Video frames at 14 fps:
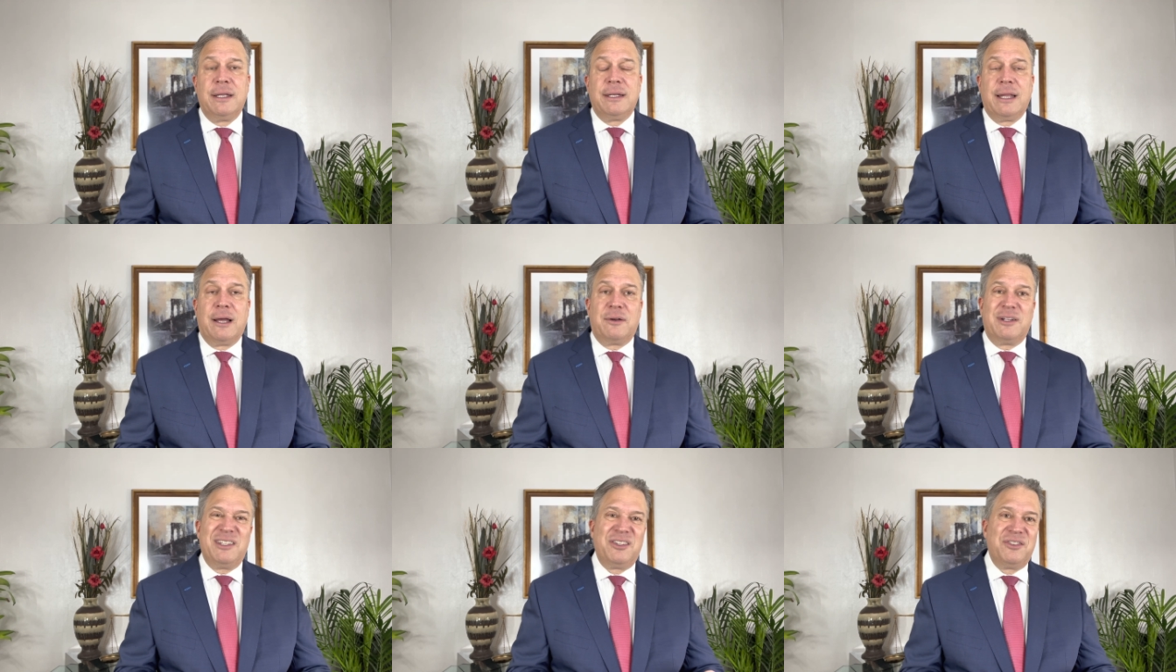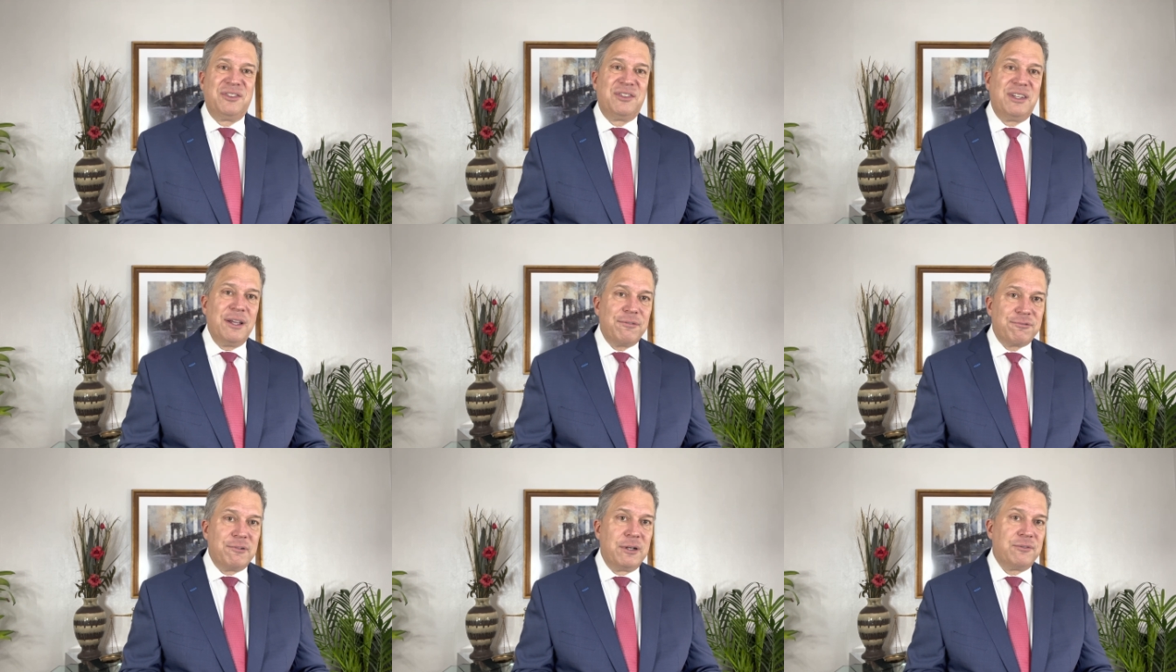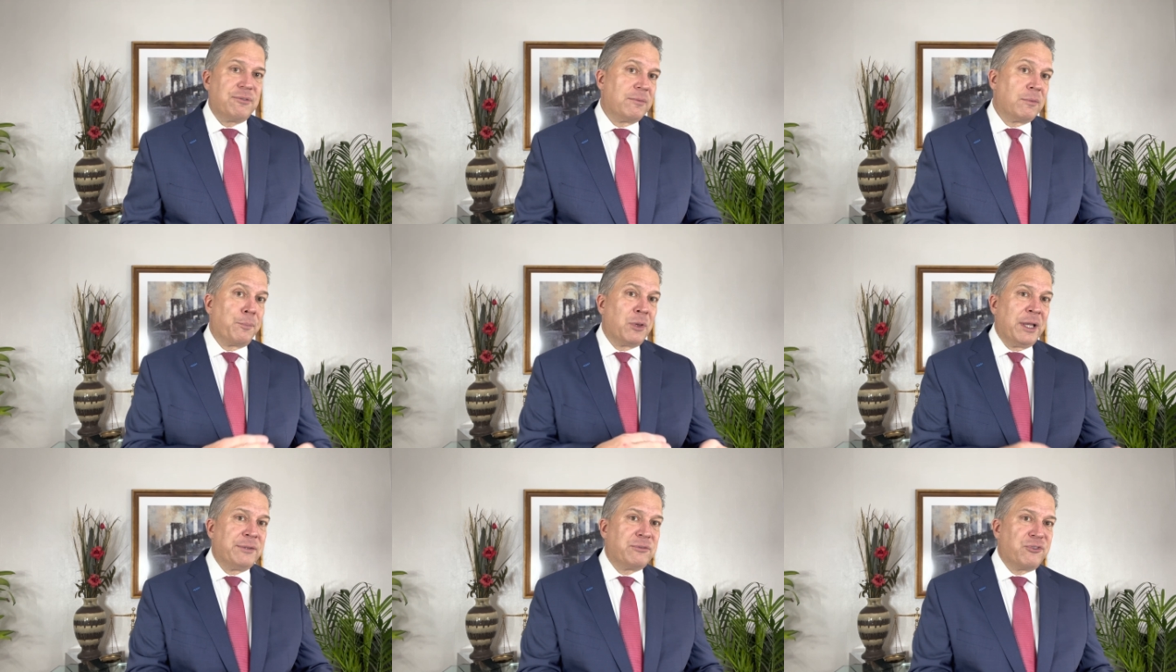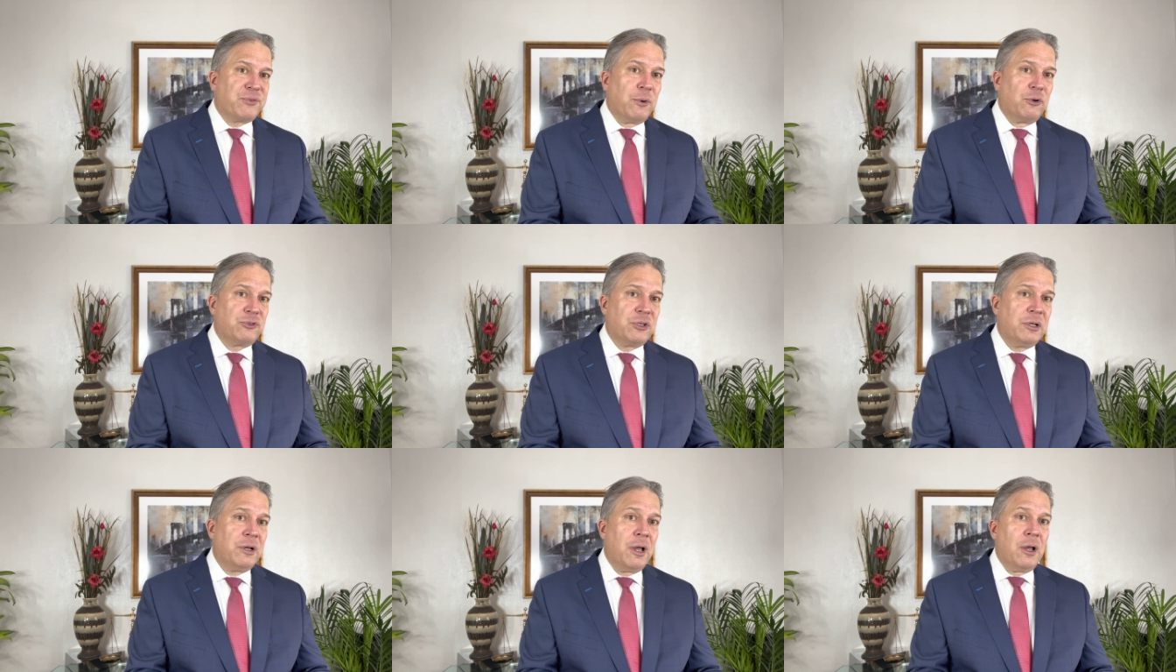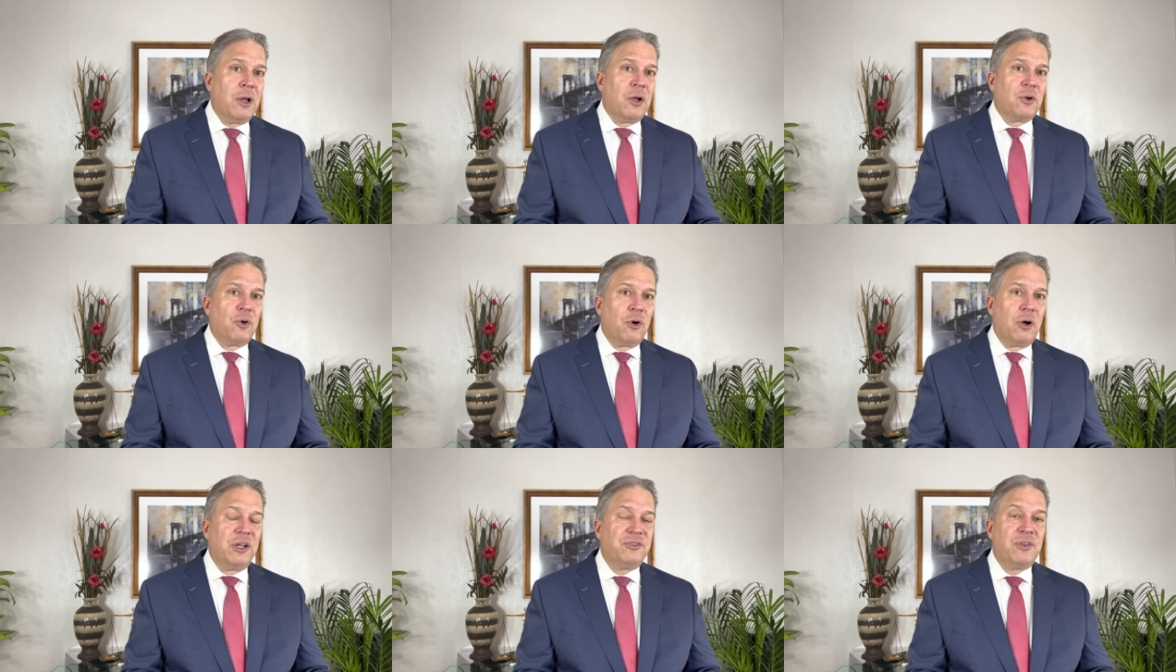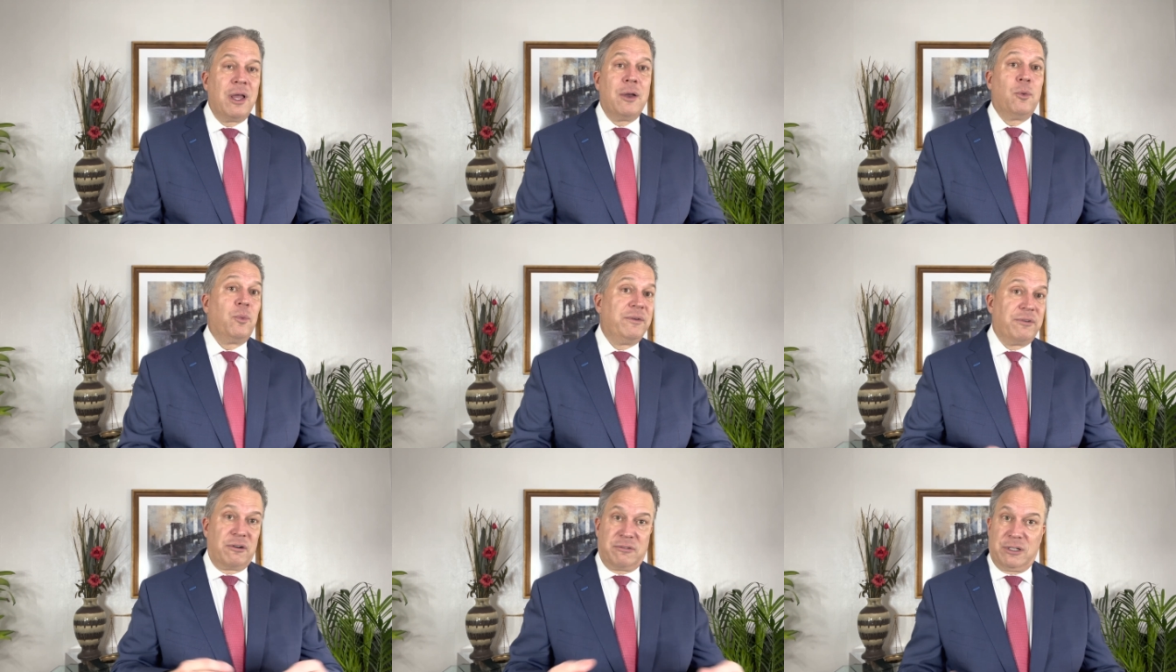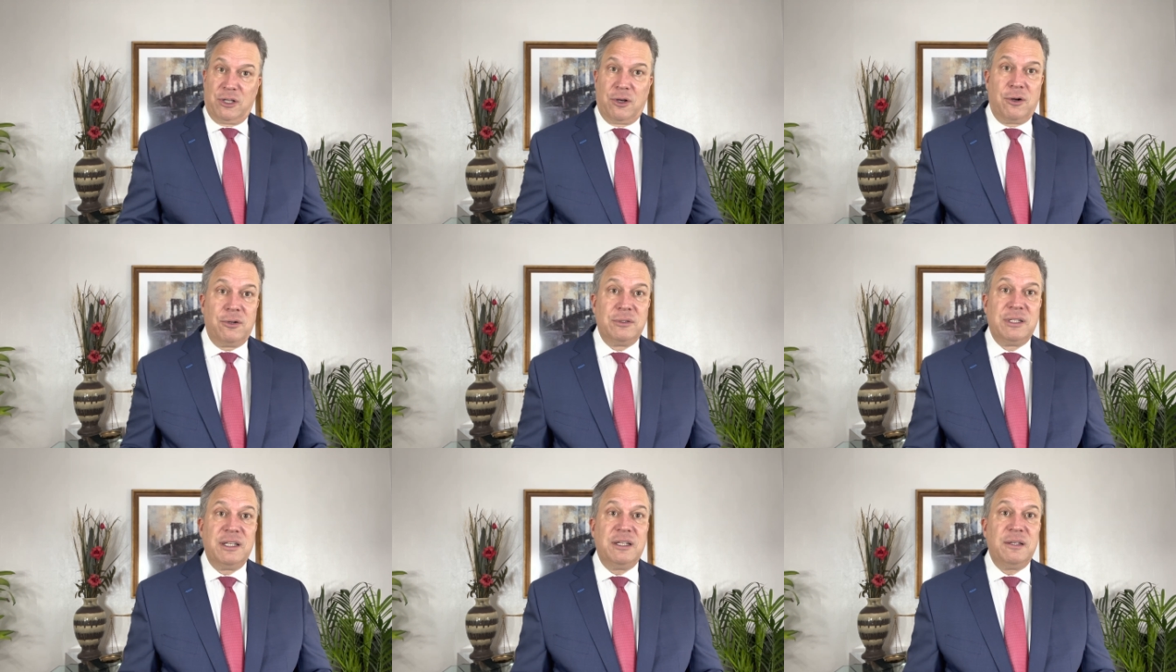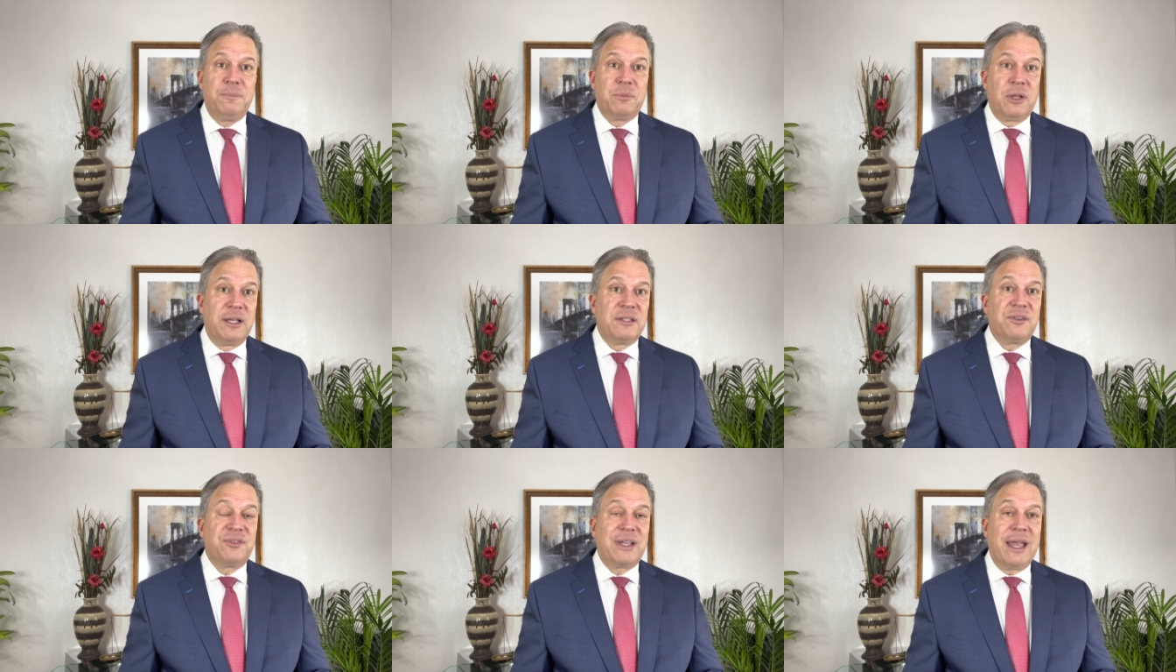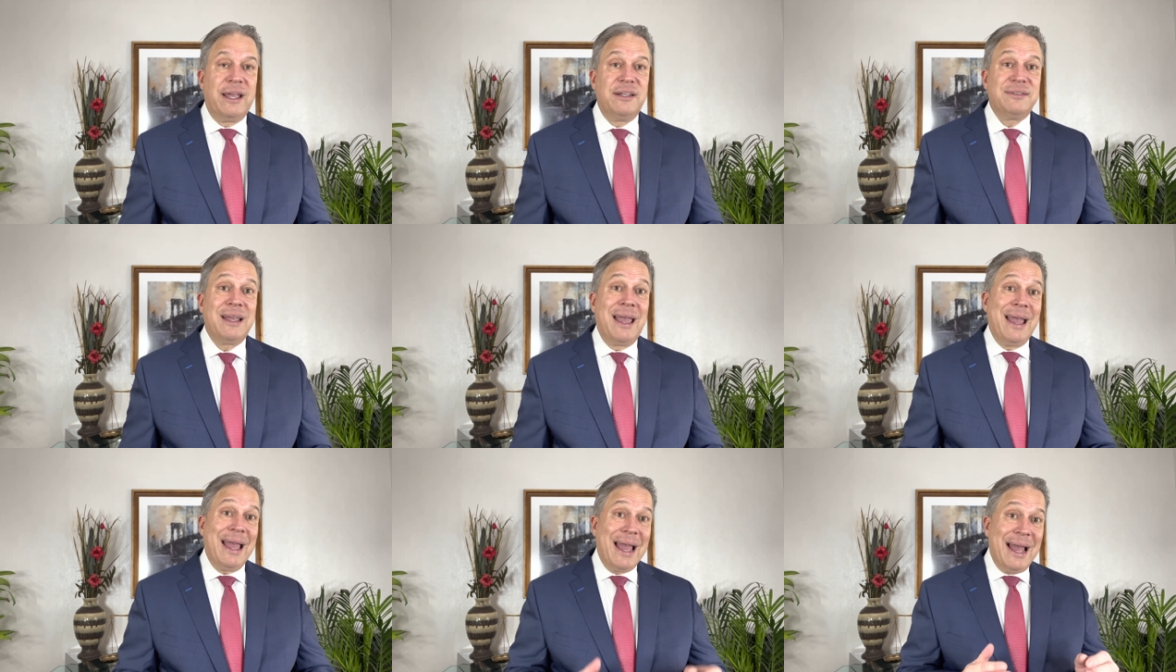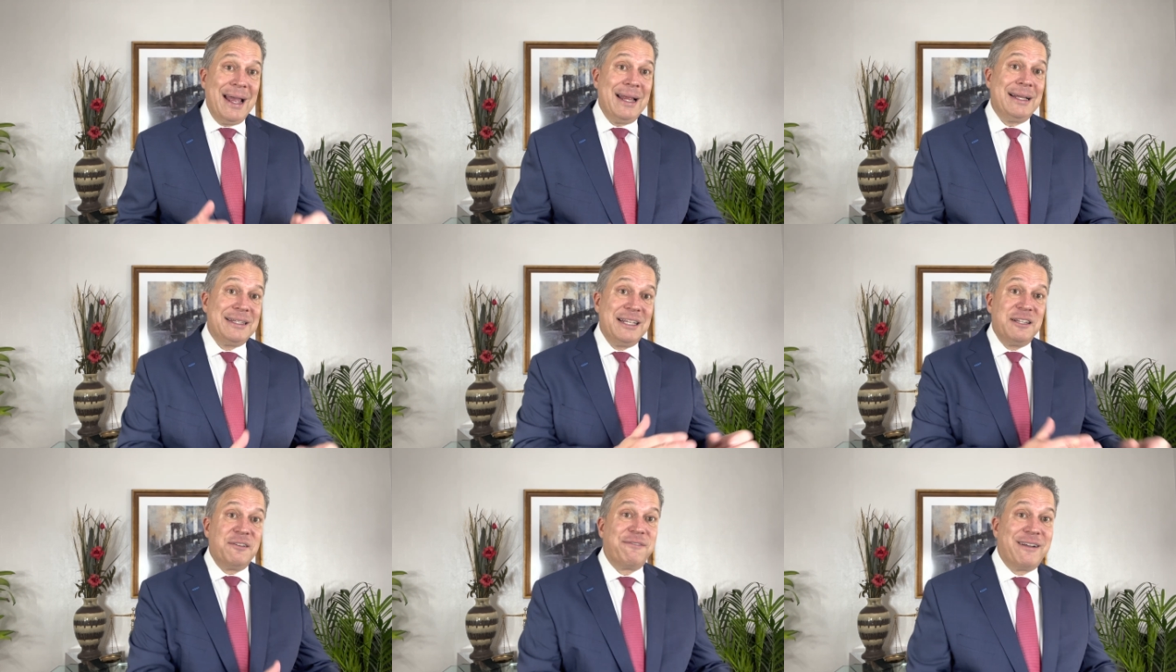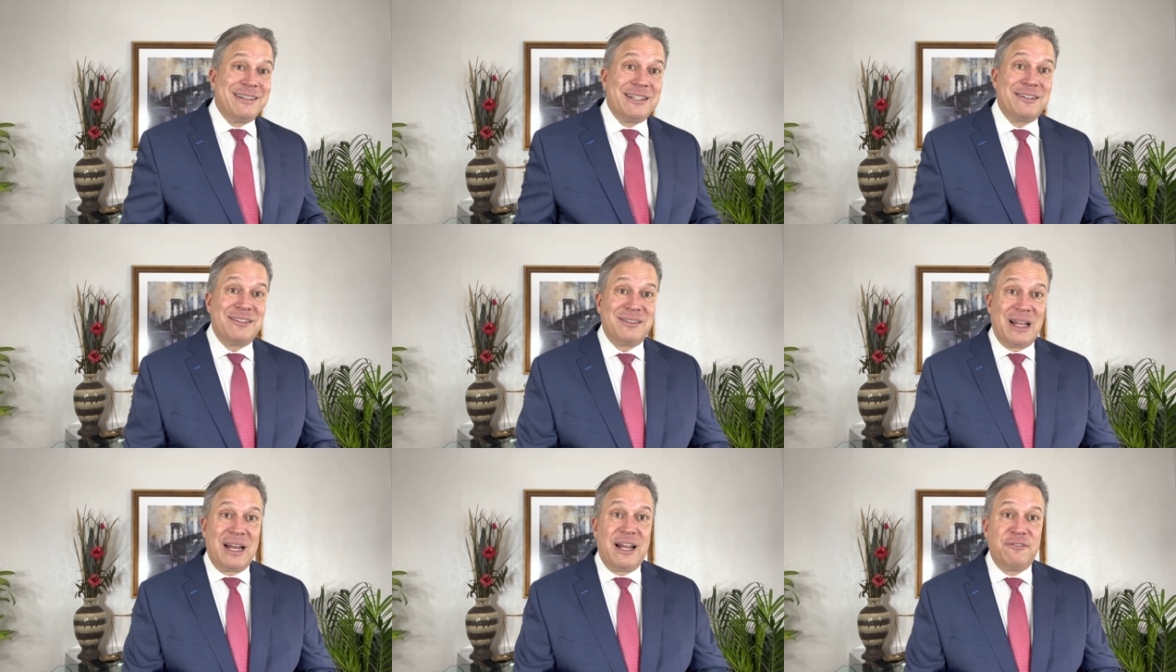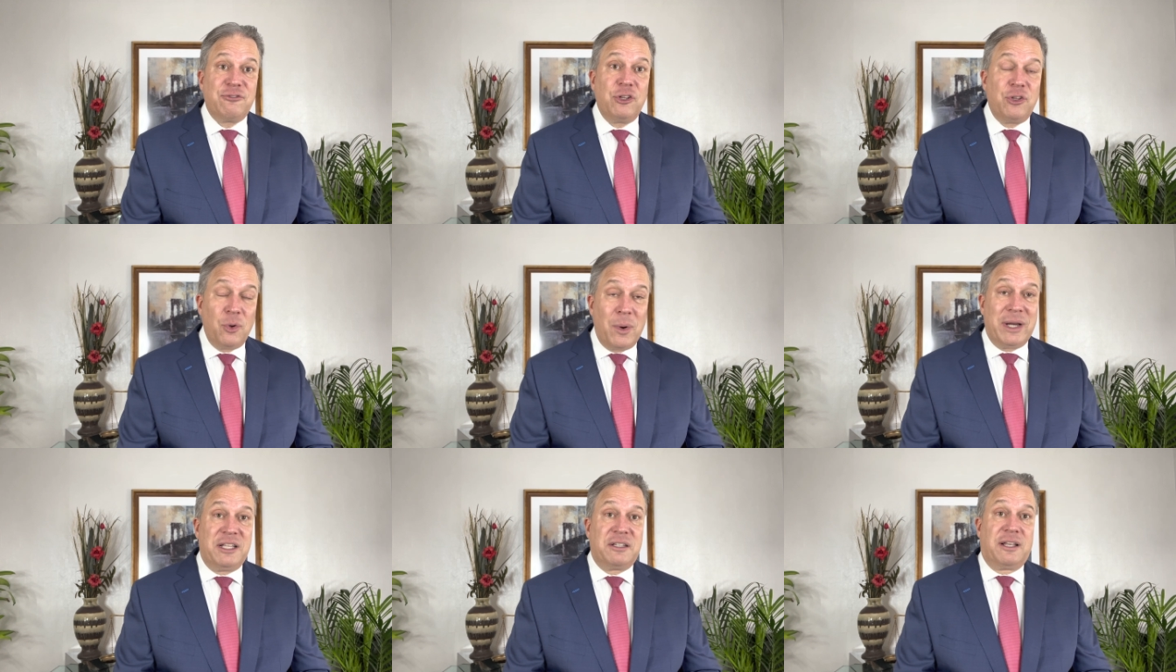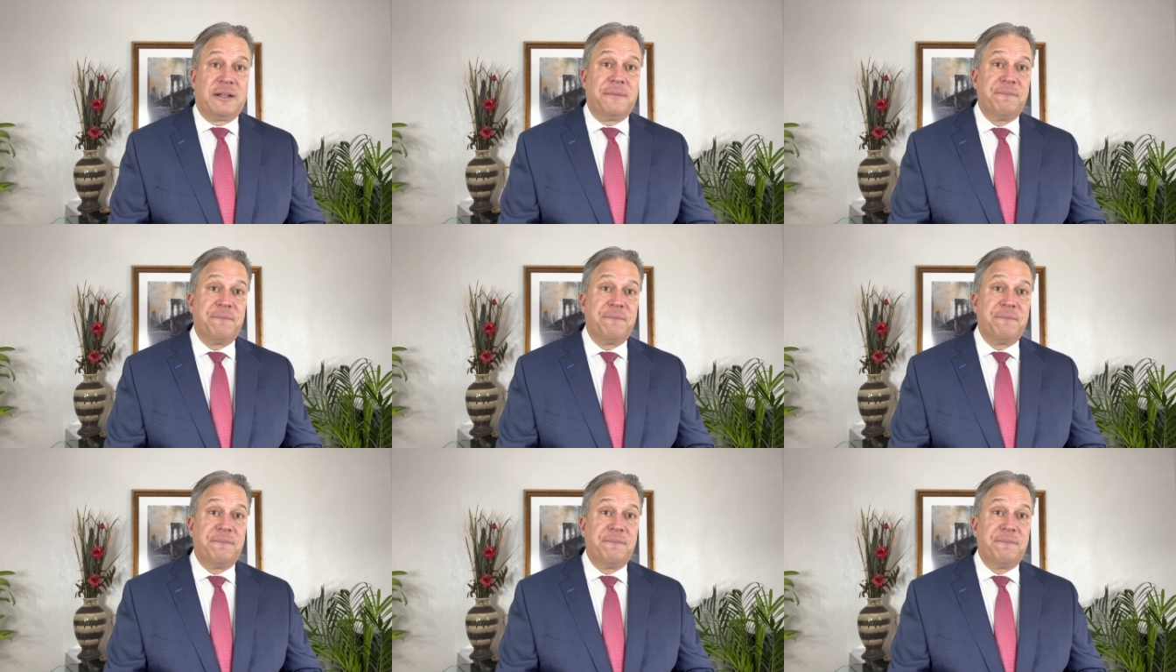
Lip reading: Now, this is different from the plaintiff's motion because we've already heard the plaintiff's case and the defendant does not have to do anything.